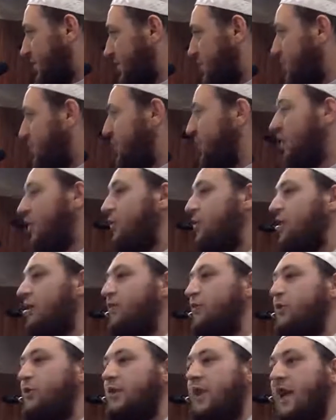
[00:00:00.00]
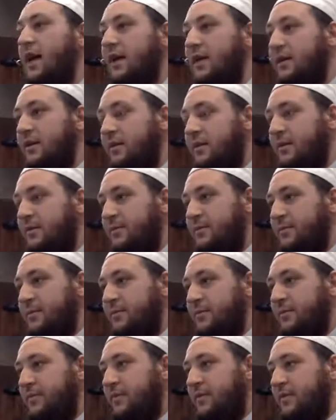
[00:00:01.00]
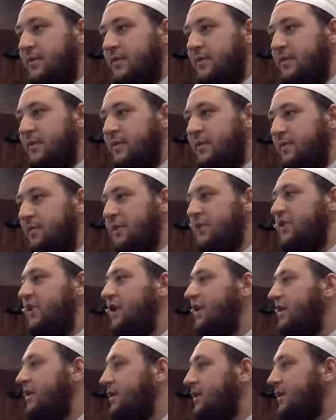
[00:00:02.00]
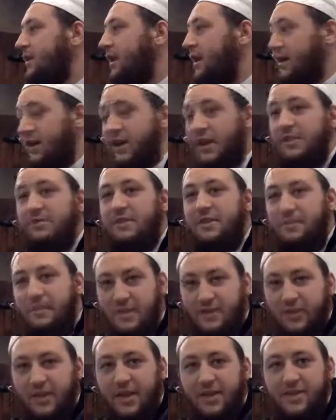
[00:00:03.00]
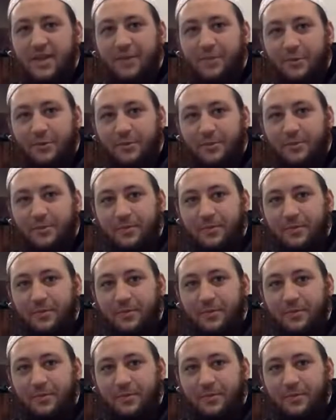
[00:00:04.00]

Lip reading: You could be the owner of your car, but yet, and I gave this specific example,